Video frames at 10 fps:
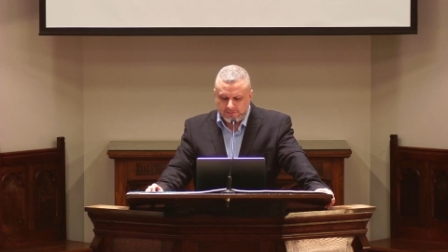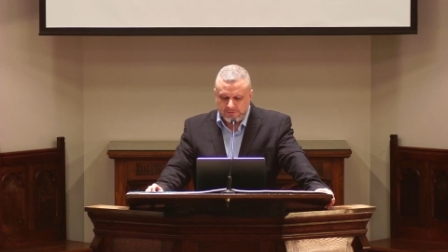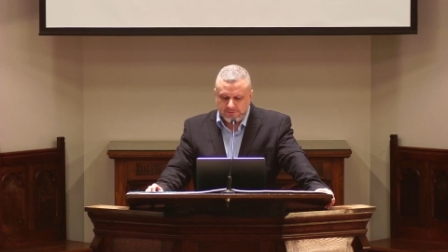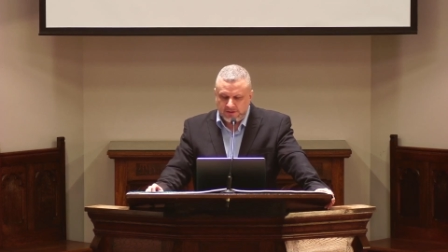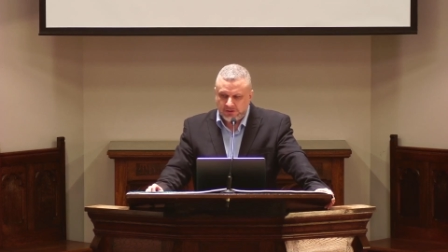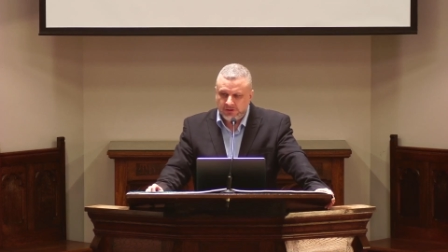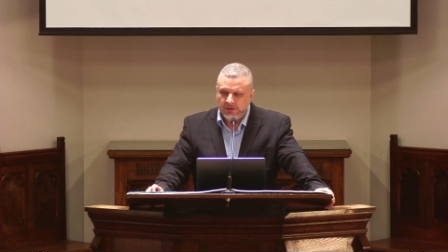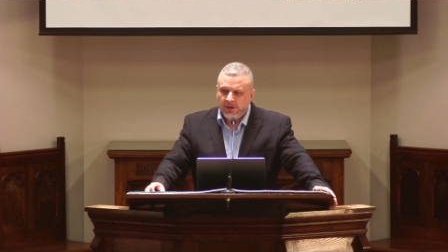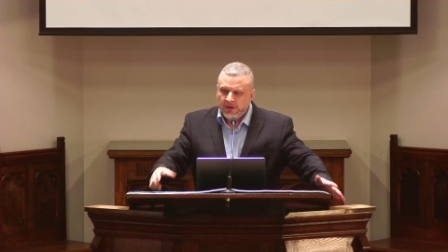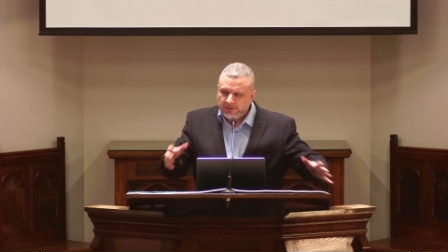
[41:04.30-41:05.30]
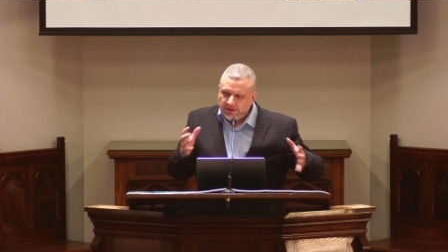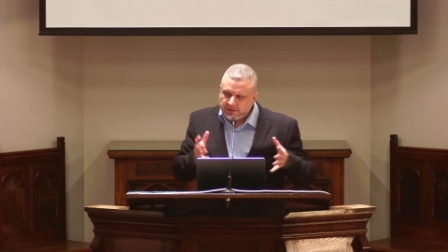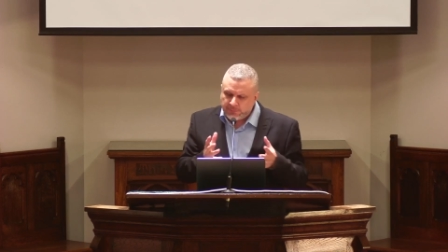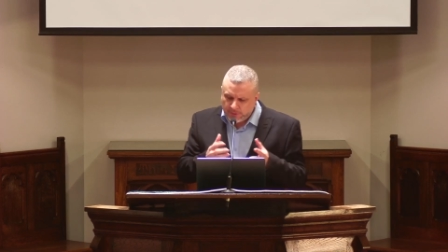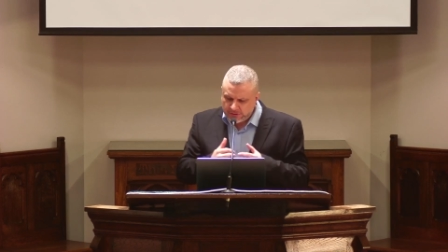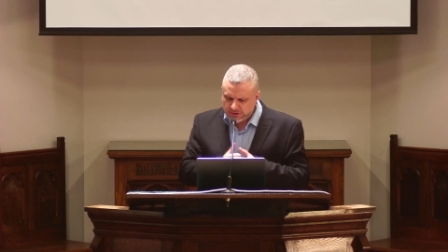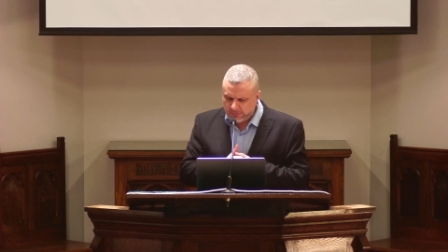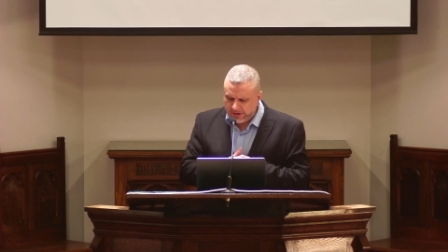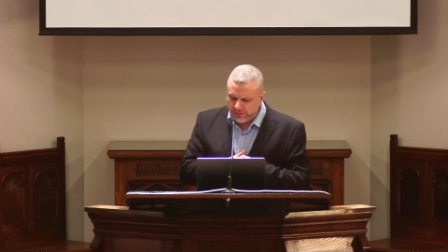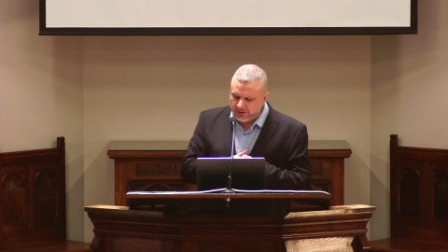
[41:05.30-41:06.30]
this section. Desperation to
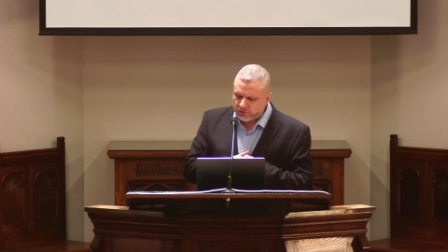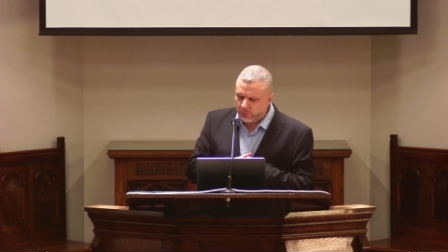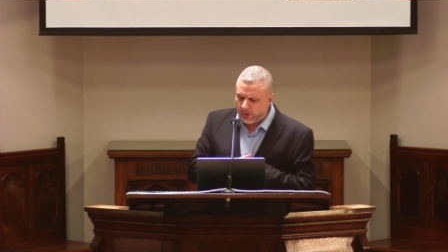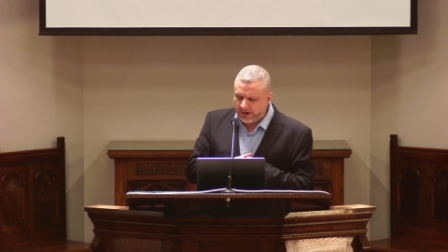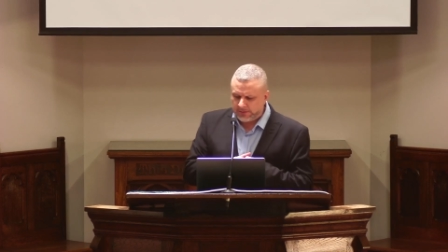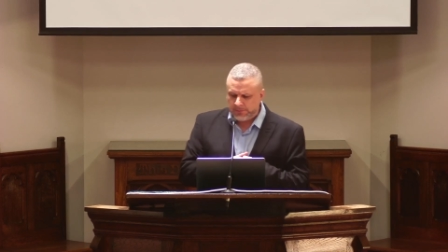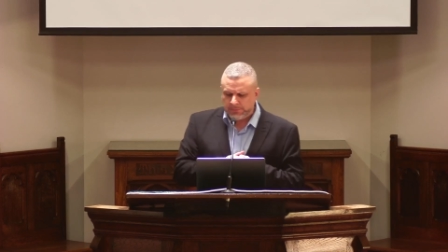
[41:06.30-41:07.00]
make things right.